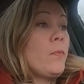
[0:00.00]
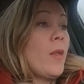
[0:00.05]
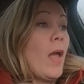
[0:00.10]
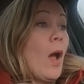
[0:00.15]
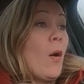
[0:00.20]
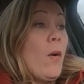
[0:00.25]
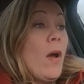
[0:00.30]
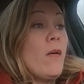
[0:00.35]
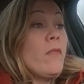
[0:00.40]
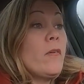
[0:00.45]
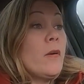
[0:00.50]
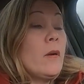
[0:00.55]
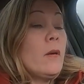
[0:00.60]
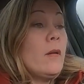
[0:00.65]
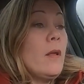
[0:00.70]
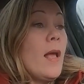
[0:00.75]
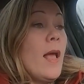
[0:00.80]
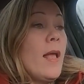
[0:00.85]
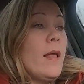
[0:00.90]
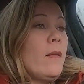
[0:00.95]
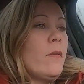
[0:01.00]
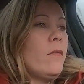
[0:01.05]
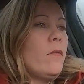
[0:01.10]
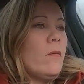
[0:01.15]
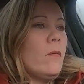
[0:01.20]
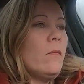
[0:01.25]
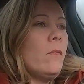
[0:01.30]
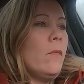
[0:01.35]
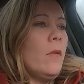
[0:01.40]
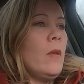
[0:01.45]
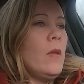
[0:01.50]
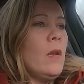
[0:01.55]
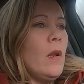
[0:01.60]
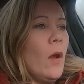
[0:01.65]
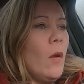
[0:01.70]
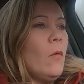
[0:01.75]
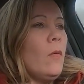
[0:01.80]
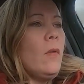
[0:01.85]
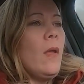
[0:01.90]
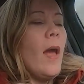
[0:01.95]
However, it's, you
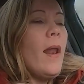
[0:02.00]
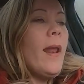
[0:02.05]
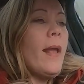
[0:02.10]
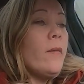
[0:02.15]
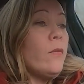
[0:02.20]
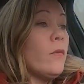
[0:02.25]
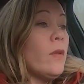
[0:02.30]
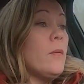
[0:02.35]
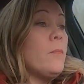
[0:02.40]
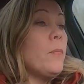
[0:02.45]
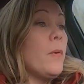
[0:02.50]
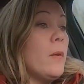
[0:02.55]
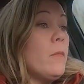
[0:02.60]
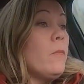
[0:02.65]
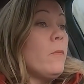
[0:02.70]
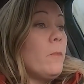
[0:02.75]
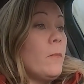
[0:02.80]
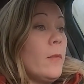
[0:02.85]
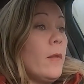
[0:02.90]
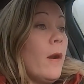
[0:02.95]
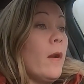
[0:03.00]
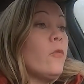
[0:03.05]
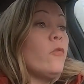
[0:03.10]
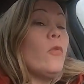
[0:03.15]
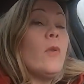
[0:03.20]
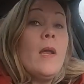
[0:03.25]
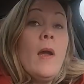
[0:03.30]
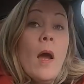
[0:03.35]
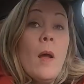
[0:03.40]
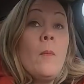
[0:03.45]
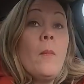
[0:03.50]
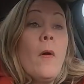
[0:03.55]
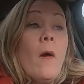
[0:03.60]
know, not excellent, but largely on